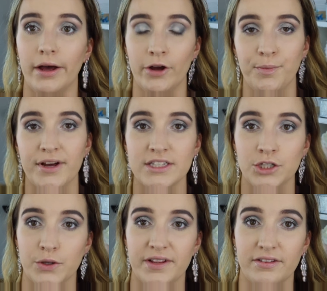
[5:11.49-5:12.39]
I hope you guys
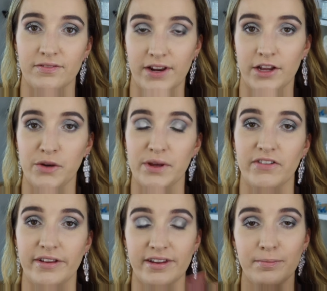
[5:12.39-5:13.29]
enjoyed this video.
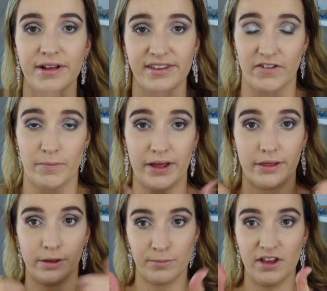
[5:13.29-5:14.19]
If you did, please give it a
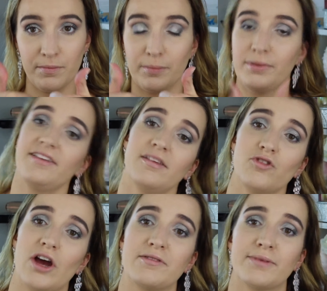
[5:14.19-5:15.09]
big thumbs up. Please
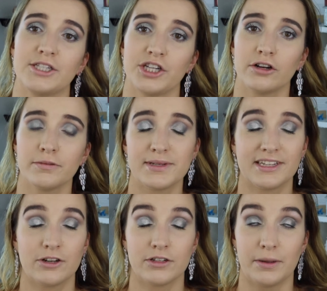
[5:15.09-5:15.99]
subscribe to my channel
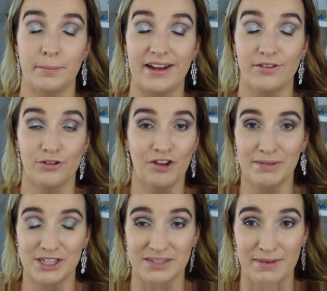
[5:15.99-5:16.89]
because it means
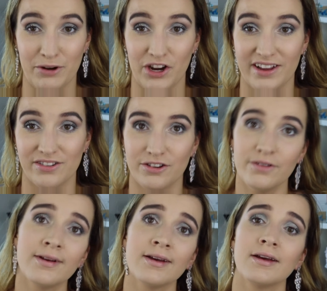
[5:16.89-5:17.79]
so much to me when you guys
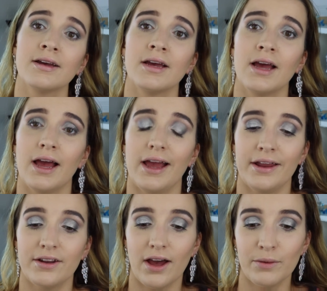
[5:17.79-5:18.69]
do.
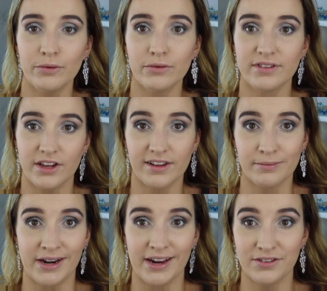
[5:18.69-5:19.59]
And I will see you
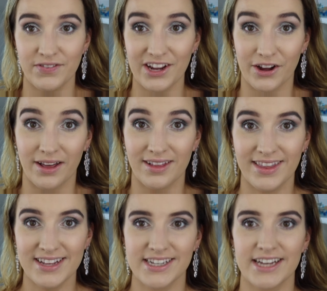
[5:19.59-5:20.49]
guys in my next video.
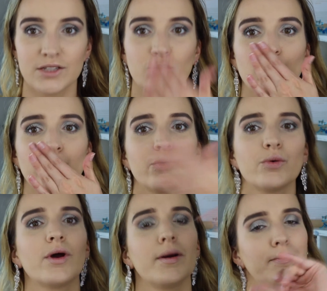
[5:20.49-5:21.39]
Thanks guys.
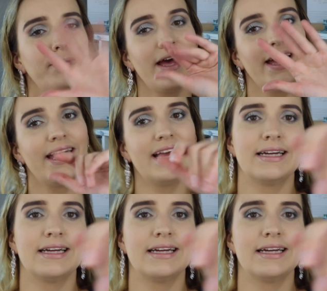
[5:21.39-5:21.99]
Bye.